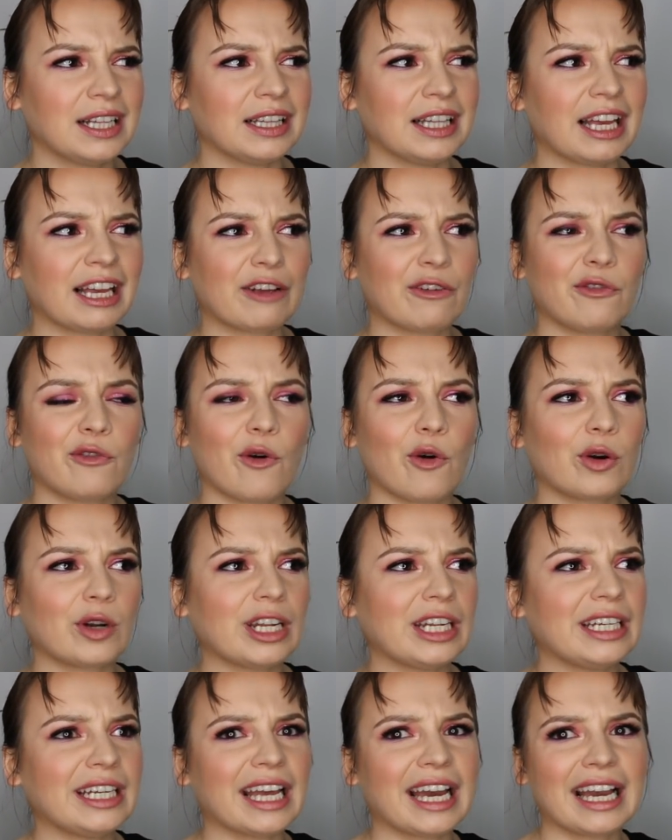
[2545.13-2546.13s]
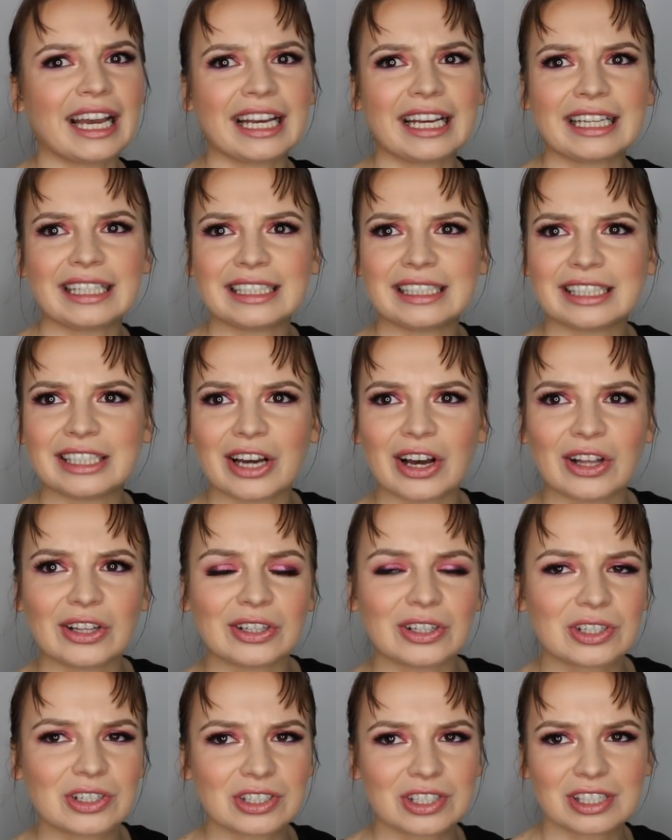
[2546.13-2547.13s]
like
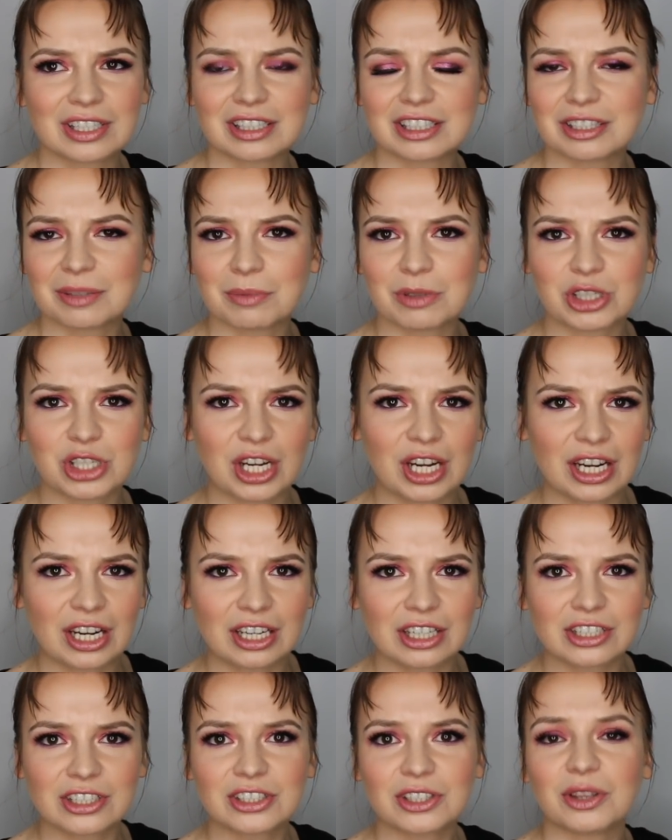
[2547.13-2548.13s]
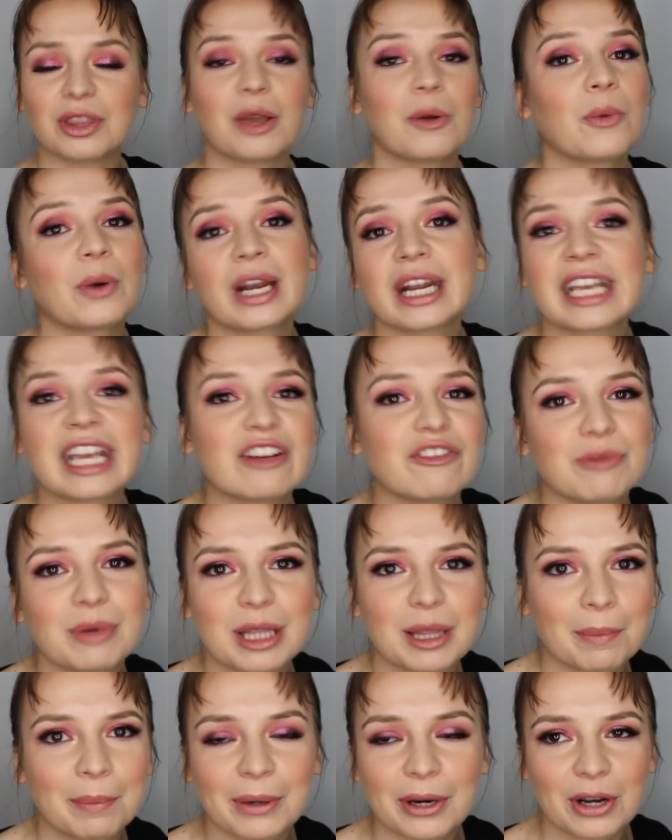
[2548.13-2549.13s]
$49 and some change. So they wouldn't give
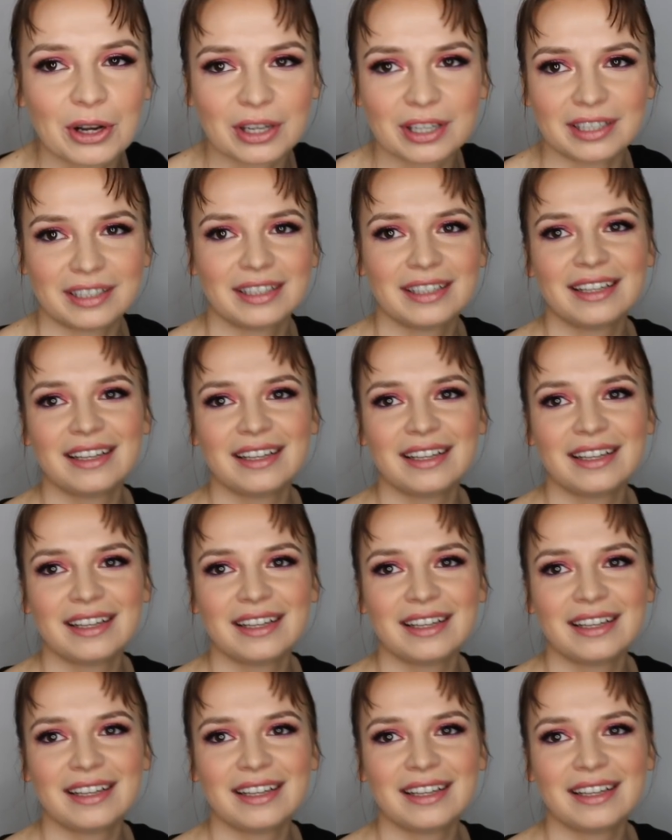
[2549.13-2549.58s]
me the book.